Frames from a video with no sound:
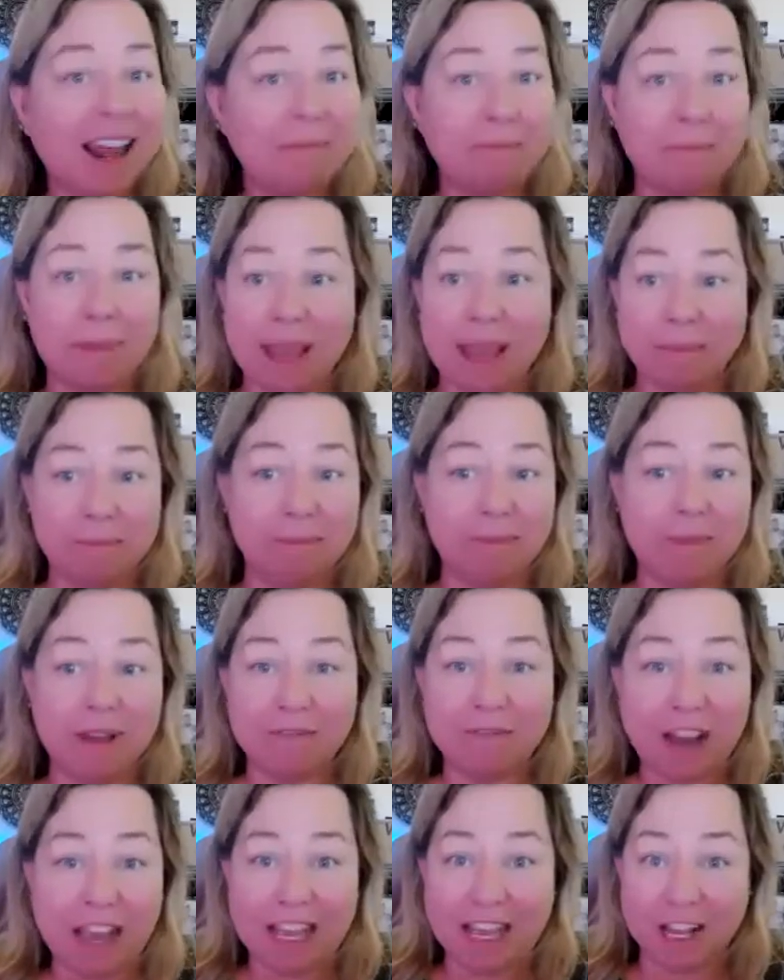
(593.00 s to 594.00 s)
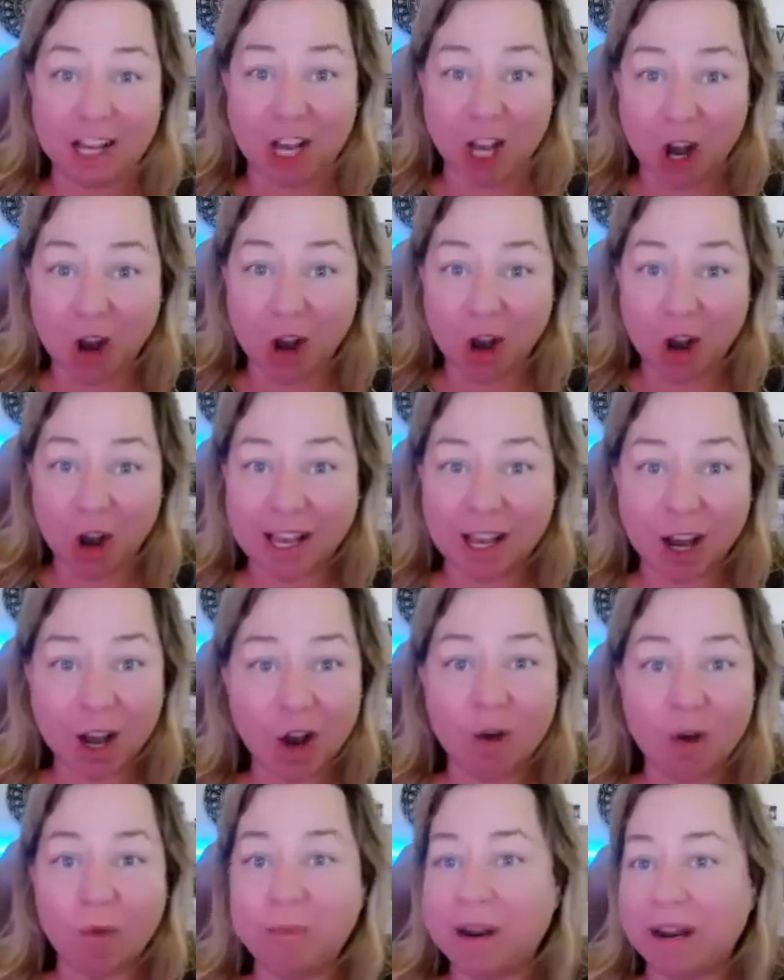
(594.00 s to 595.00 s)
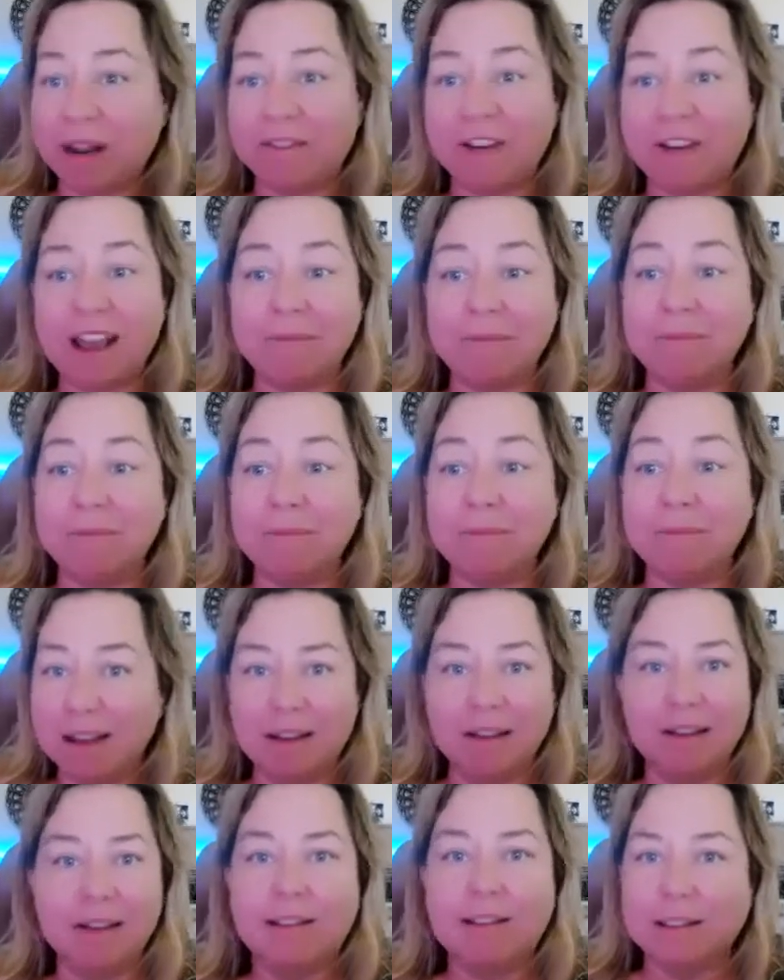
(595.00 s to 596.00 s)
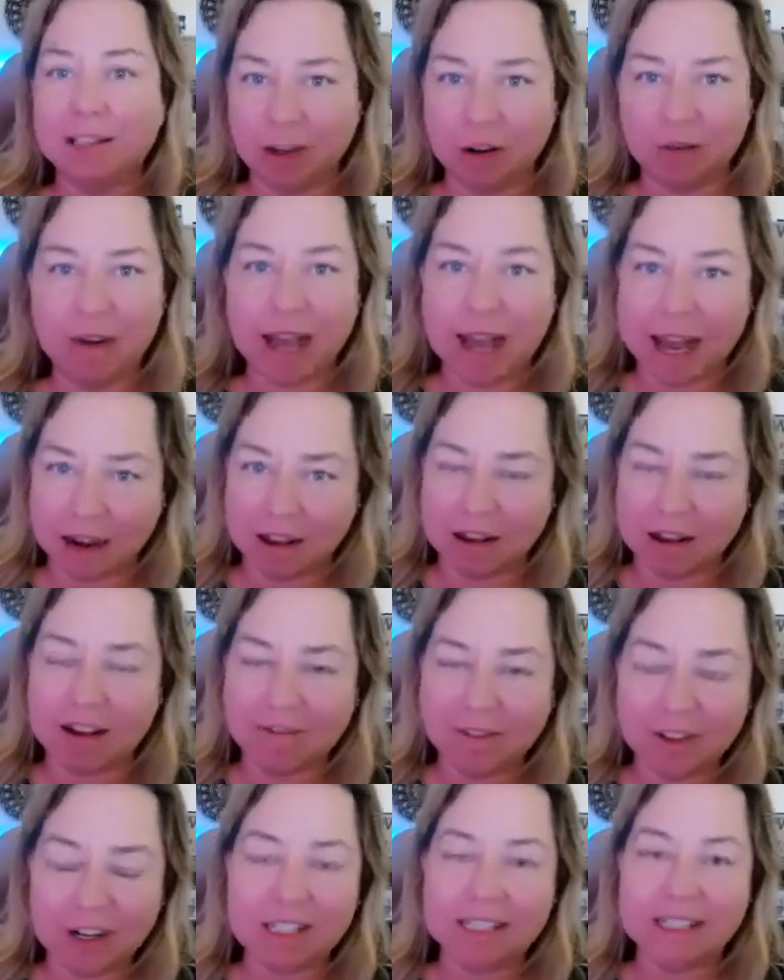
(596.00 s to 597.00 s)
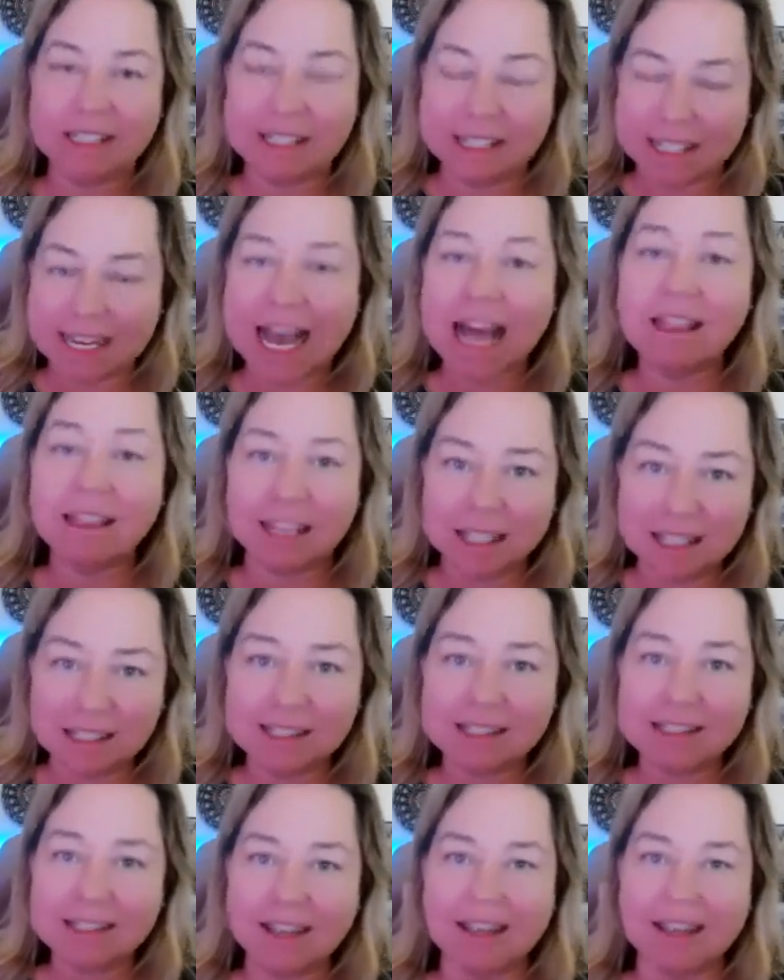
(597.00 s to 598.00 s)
may, if I can go, I go. But if I'm, at a conference in Dallas,